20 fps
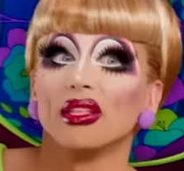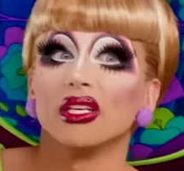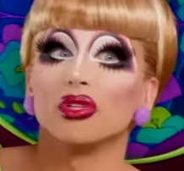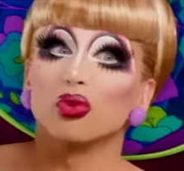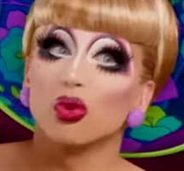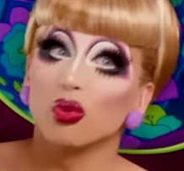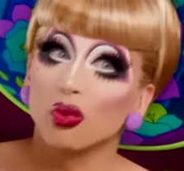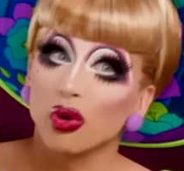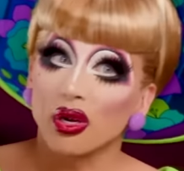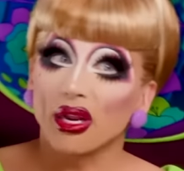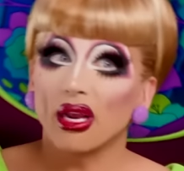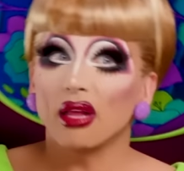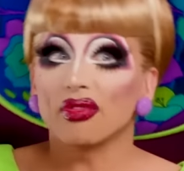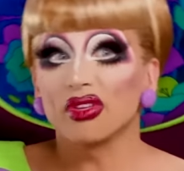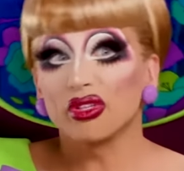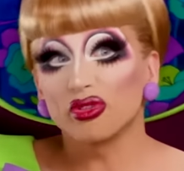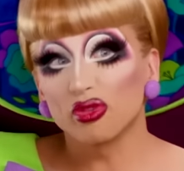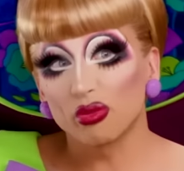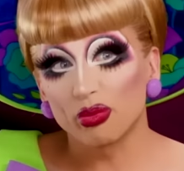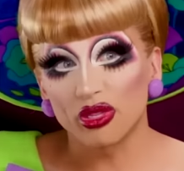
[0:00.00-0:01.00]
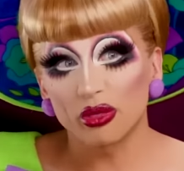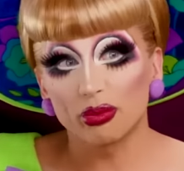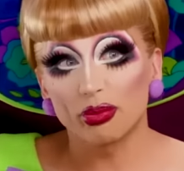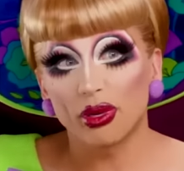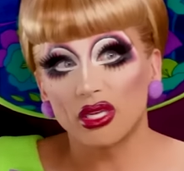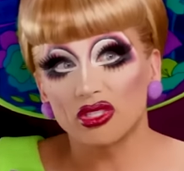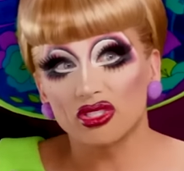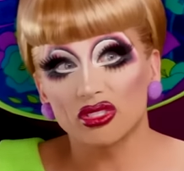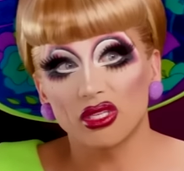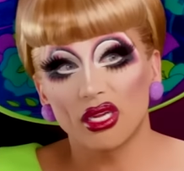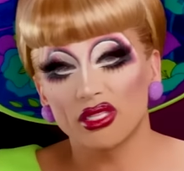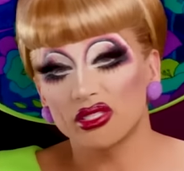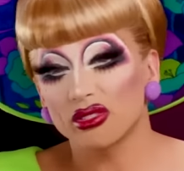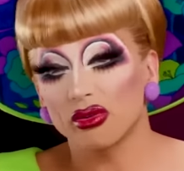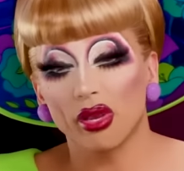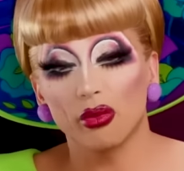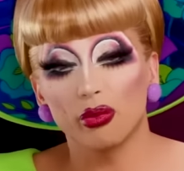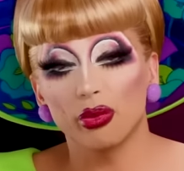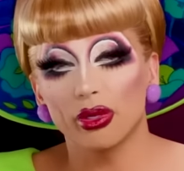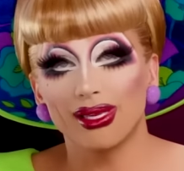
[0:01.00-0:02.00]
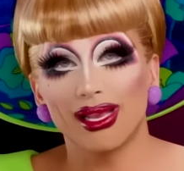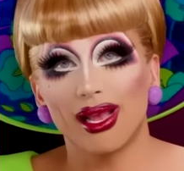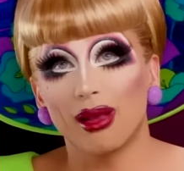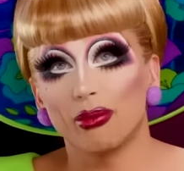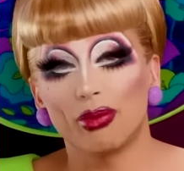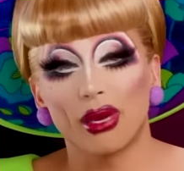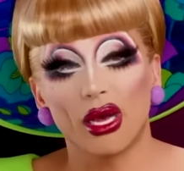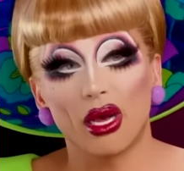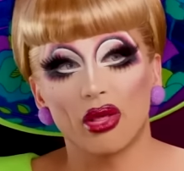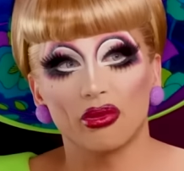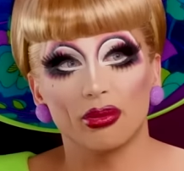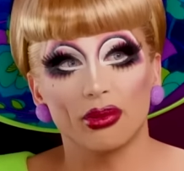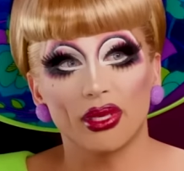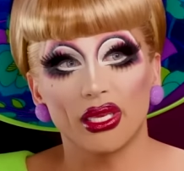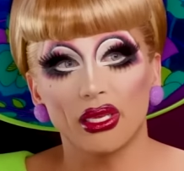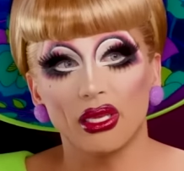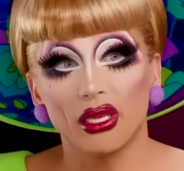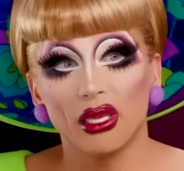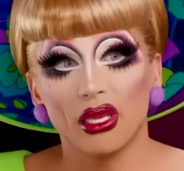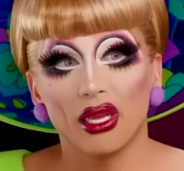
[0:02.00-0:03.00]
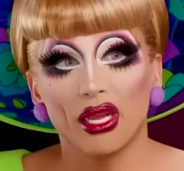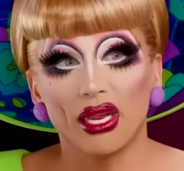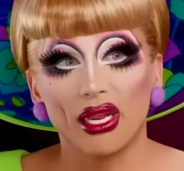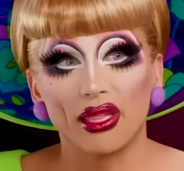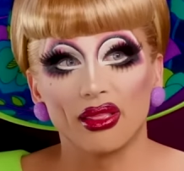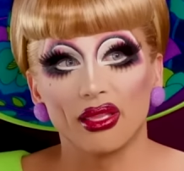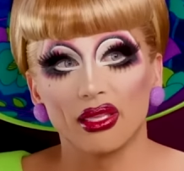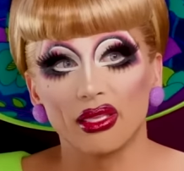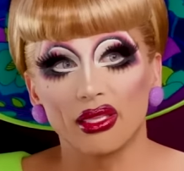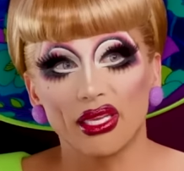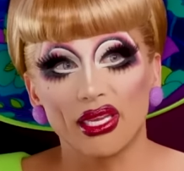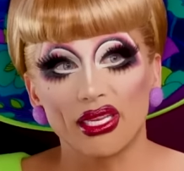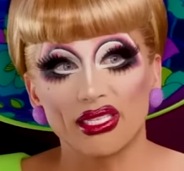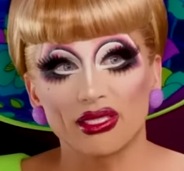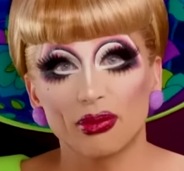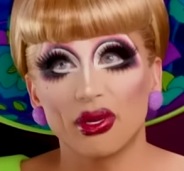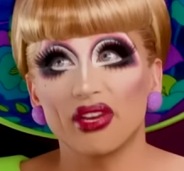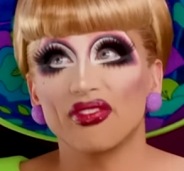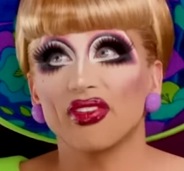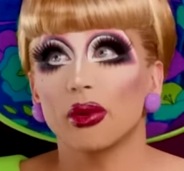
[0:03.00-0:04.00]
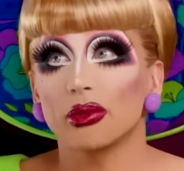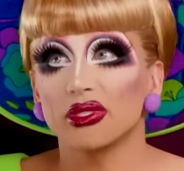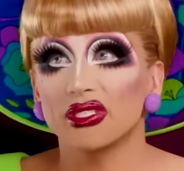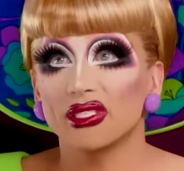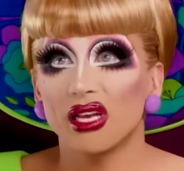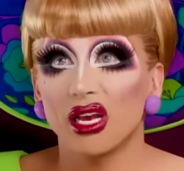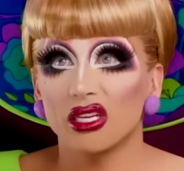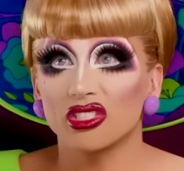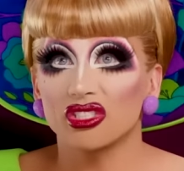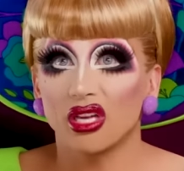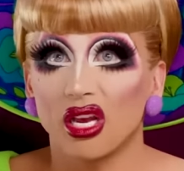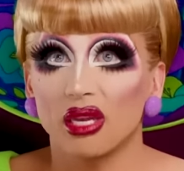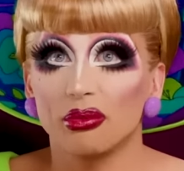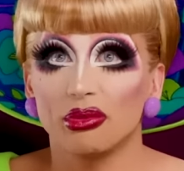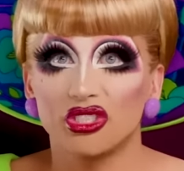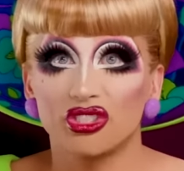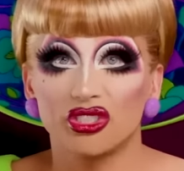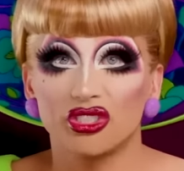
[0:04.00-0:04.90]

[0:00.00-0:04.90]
This will work out. This would be the punchline. So it would not bother me in the least. But if I was Sasha, I'd be